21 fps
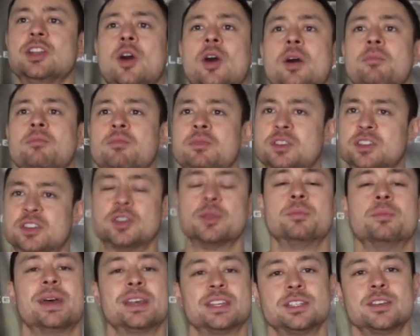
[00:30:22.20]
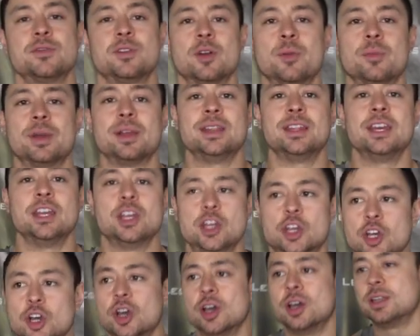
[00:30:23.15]
you know to the best of your ability,
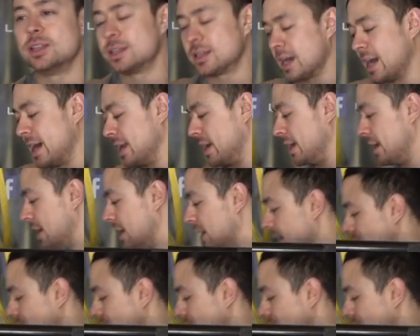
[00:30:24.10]
good kind of